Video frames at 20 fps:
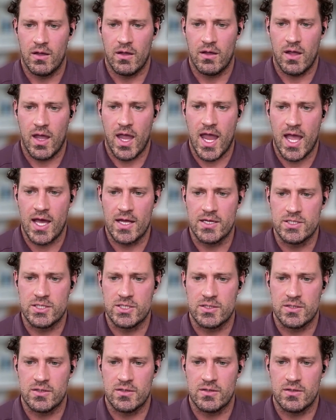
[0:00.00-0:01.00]
And
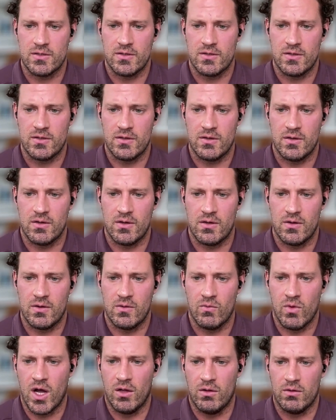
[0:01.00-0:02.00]

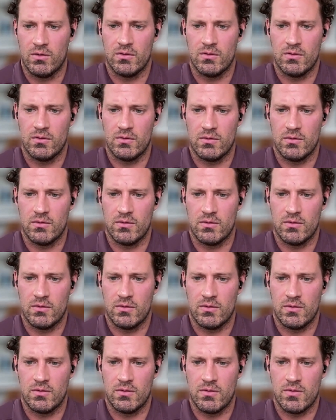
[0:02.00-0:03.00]
well,
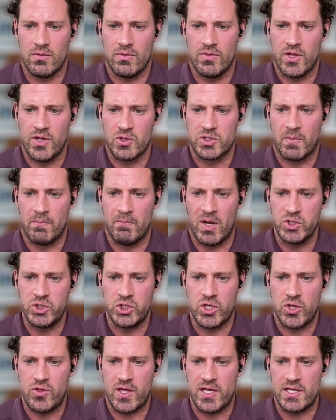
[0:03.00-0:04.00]
there's a bunch
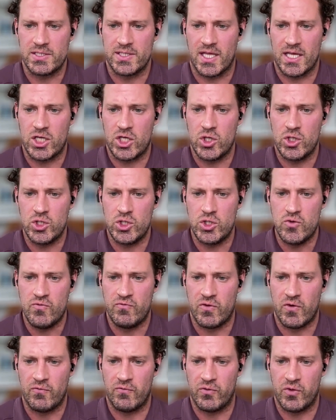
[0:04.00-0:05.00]
of things they could do
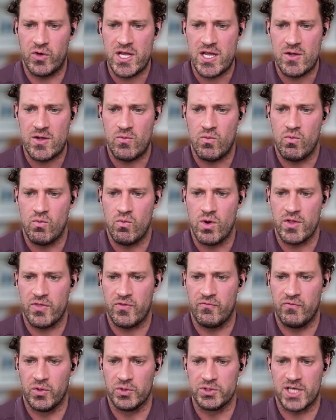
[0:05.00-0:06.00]
for free with
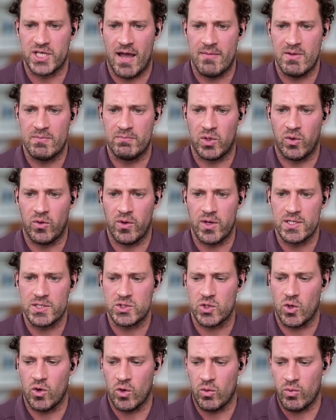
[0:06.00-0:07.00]
full-time employees
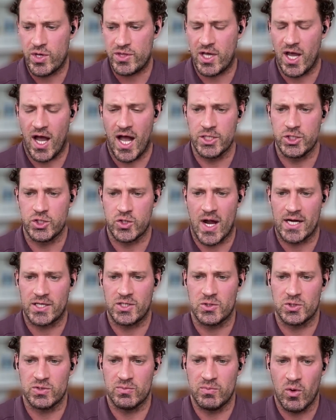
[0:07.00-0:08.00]
or with contractor
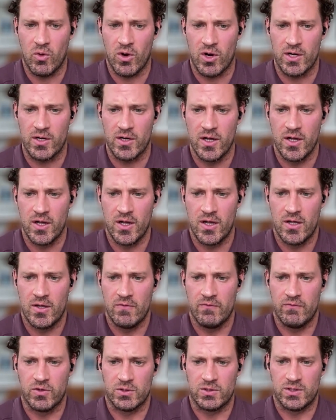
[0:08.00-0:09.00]
support
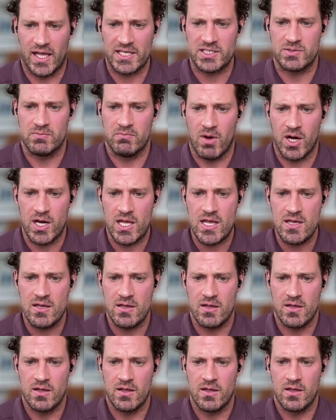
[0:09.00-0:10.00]
for less money
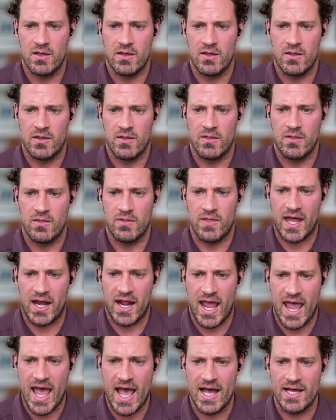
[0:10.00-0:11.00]
that
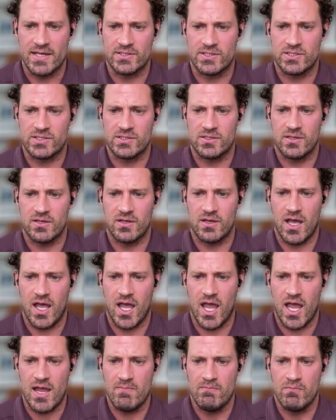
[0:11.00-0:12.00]
has
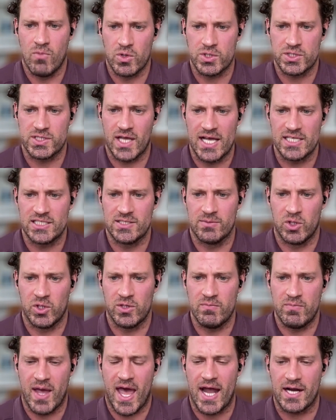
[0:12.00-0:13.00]
a more sizable
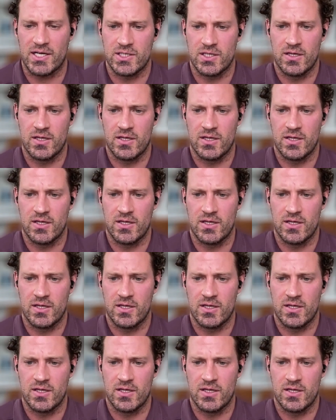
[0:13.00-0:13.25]
impact.